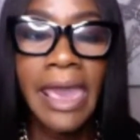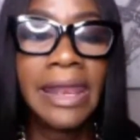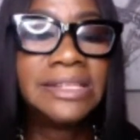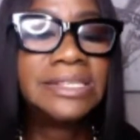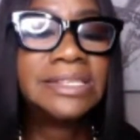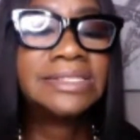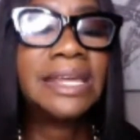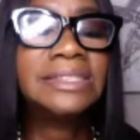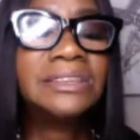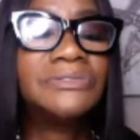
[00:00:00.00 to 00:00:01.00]
And it's a
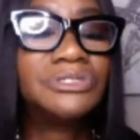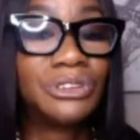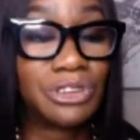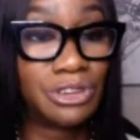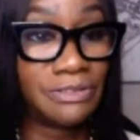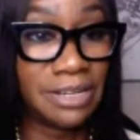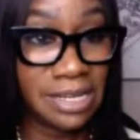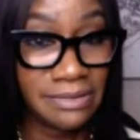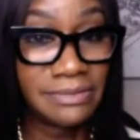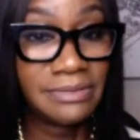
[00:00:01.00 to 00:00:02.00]
sense of
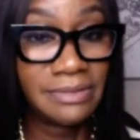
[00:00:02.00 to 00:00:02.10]
security.